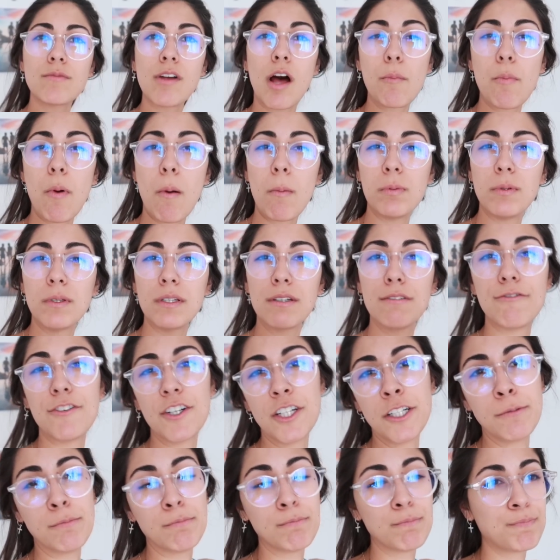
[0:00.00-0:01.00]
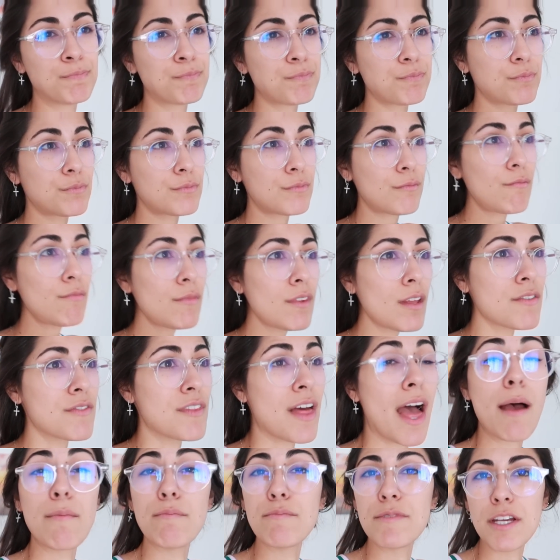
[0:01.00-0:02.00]
I'll probably film
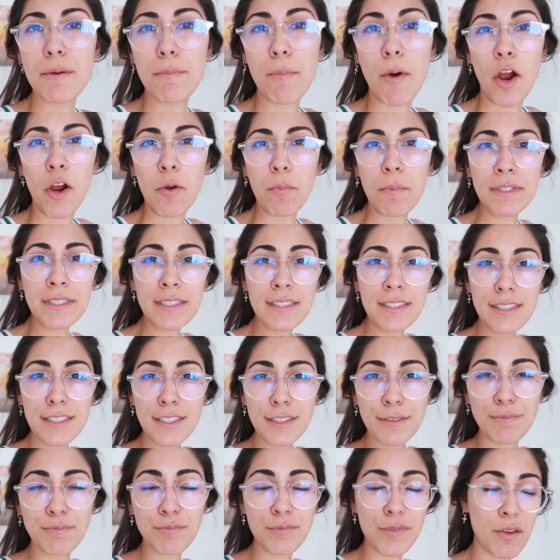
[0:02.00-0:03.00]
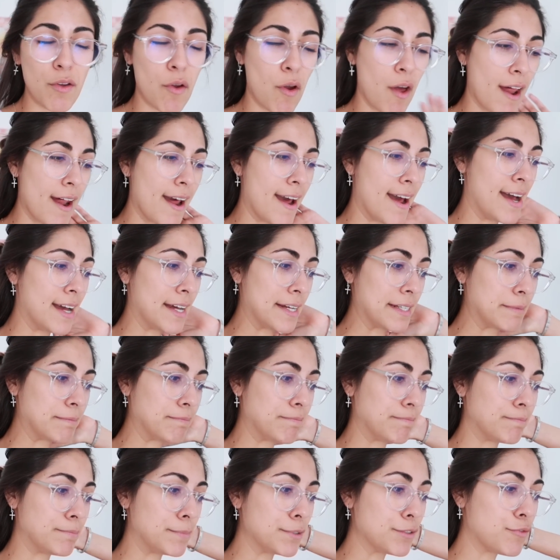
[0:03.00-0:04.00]
the empty apartment
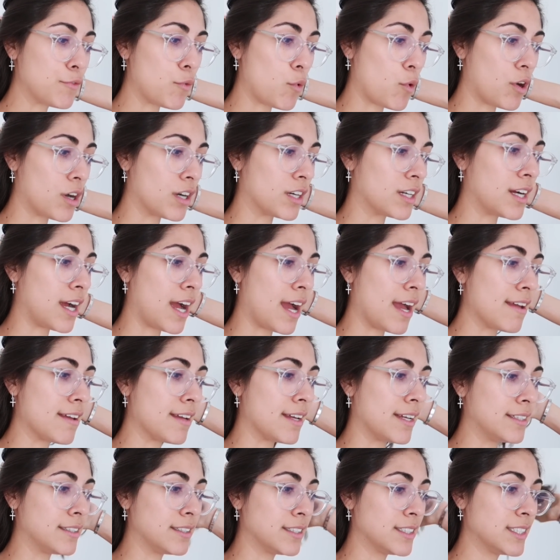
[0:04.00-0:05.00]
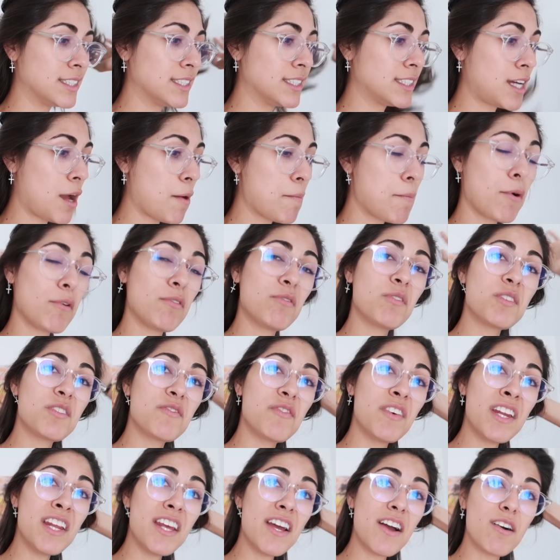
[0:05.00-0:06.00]
um, before I post this
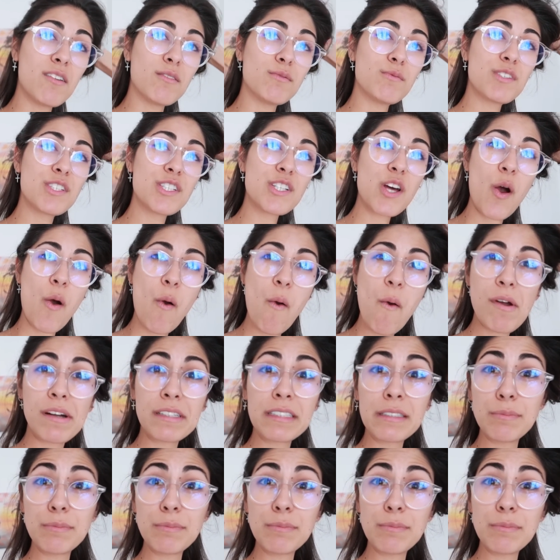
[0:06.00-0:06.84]
video. So